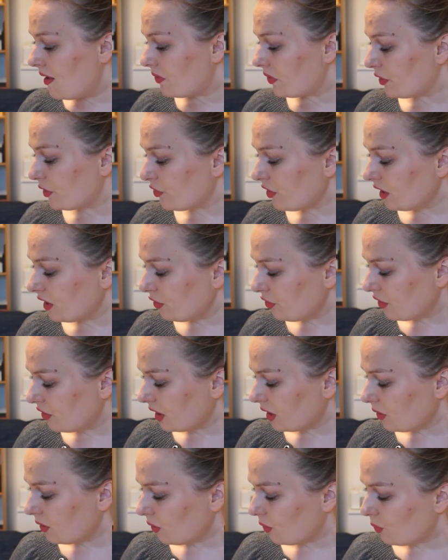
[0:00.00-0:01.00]
The funny
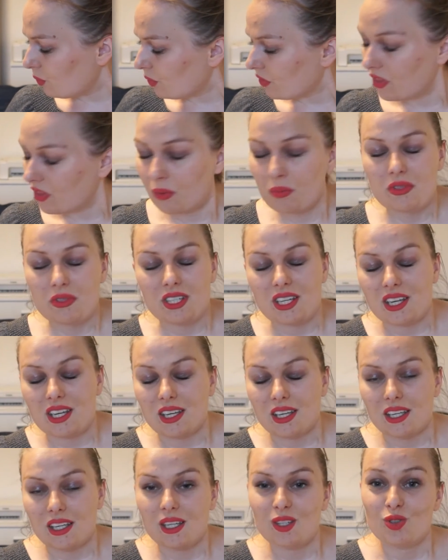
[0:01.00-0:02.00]
thing with them saying